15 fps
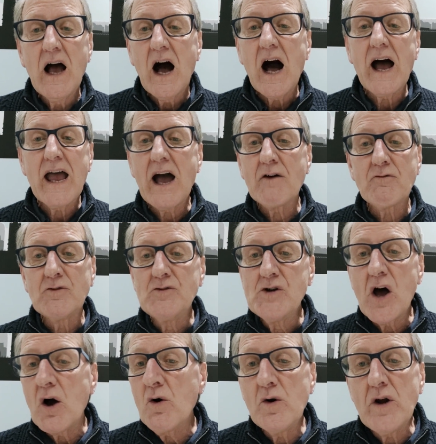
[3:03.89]
I have
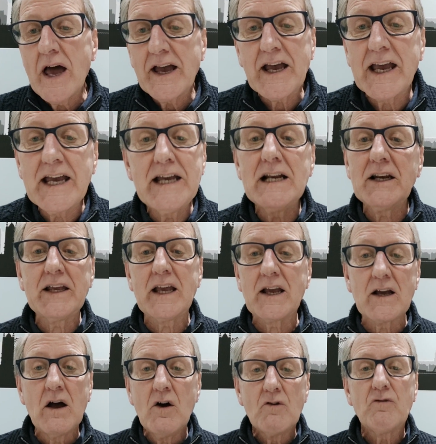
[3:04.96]
known
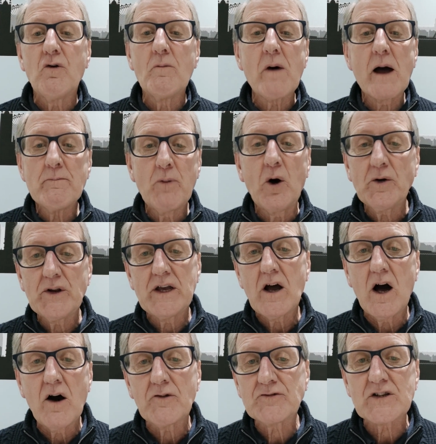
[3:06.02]
healing for my body
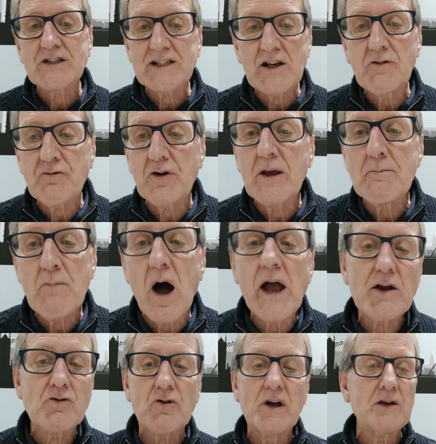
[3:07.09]
after suffering
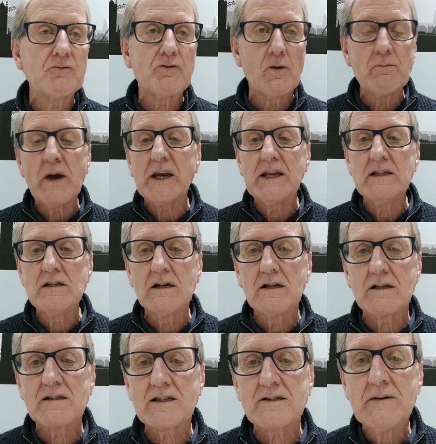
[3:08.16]
migraine for many
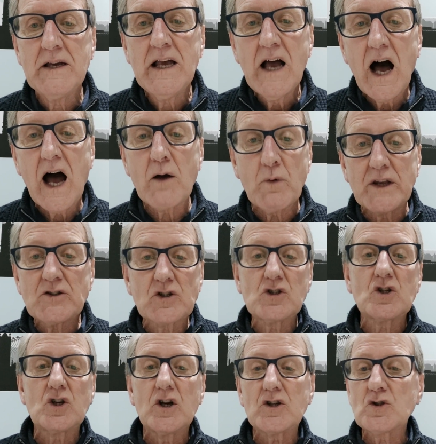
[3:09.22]
years. I went to
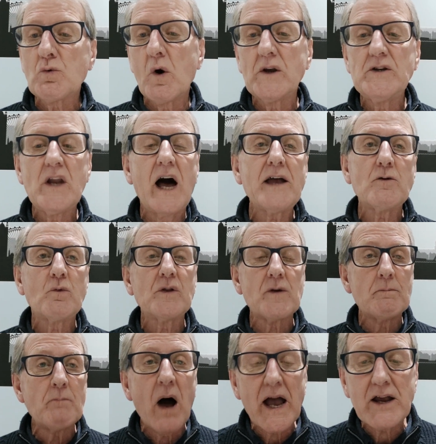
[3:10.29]
church one night with a
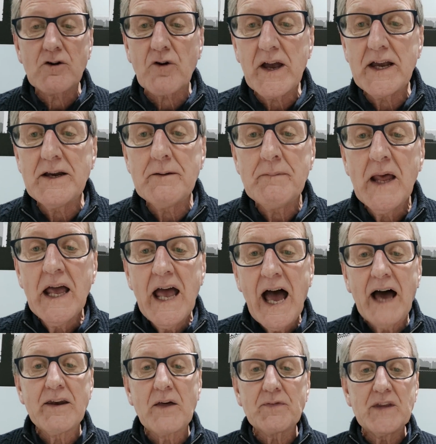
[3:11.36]
migraine,
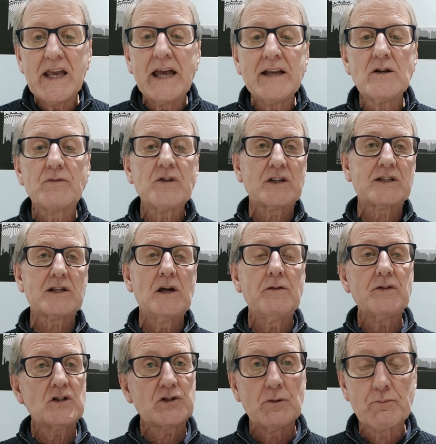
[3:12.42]
and at the end of the
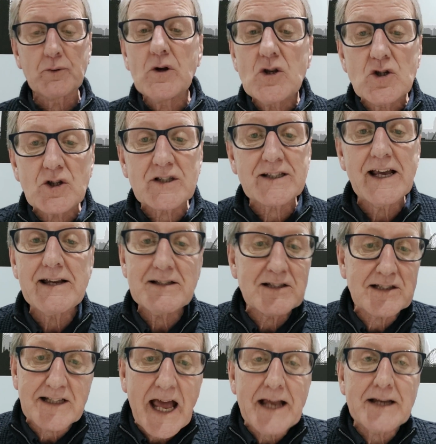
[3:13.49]
service, the preacher said,
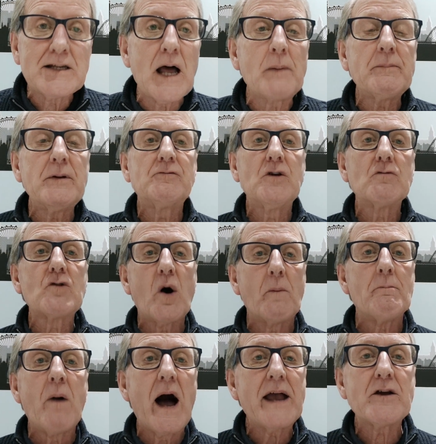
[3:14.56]
Stand up if you've got
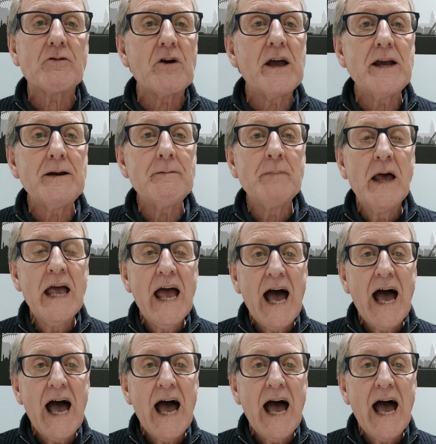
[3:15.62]
migraine.